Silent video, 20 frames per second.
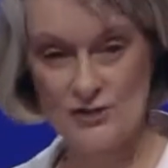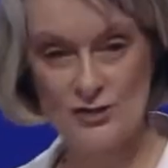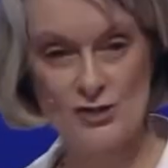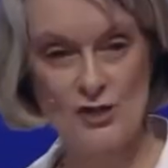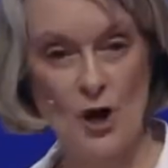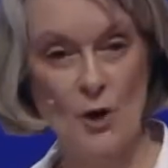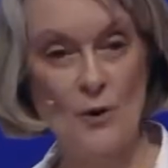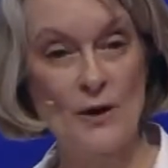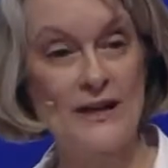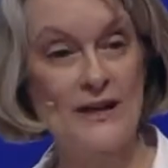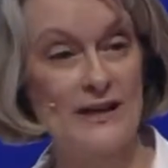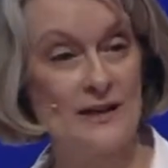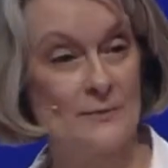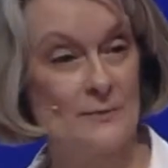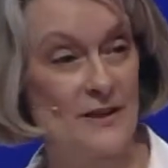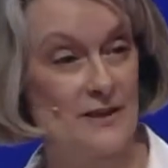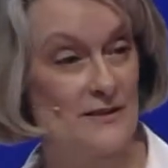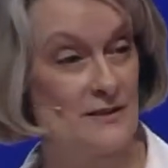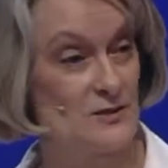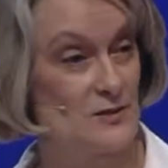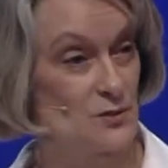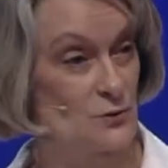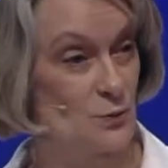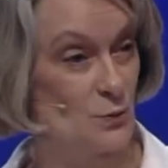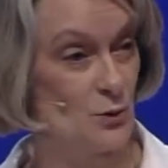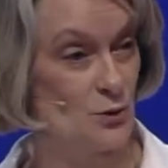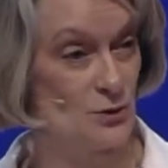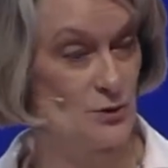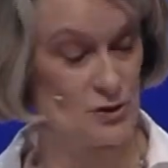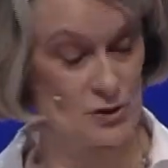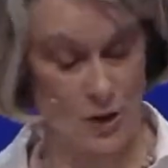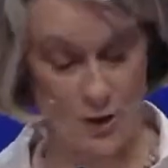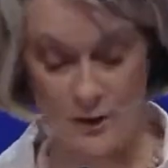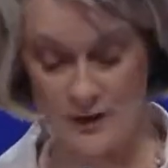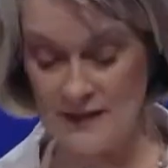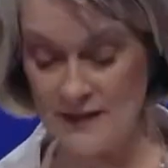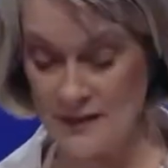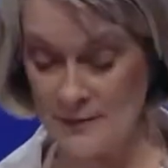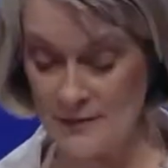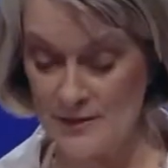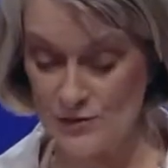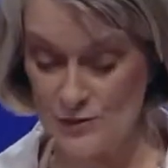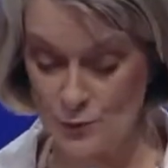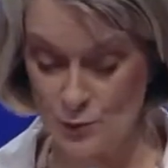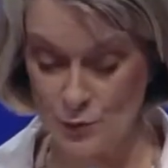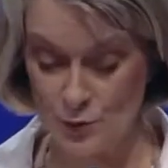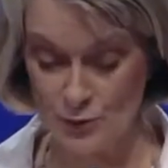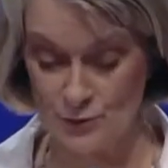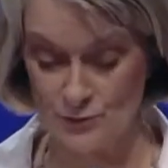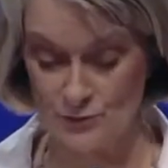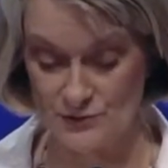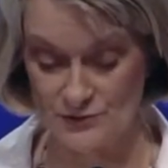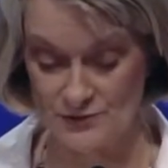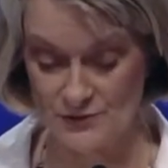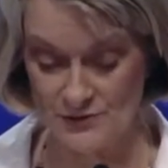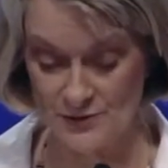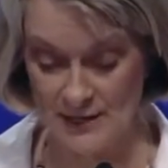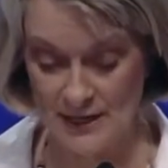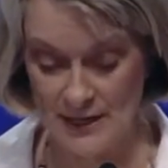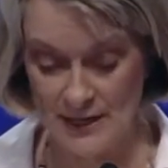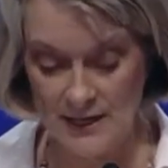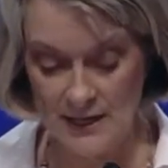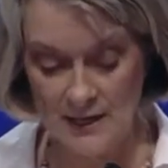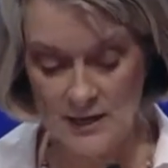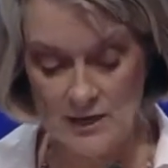showing them his wounds.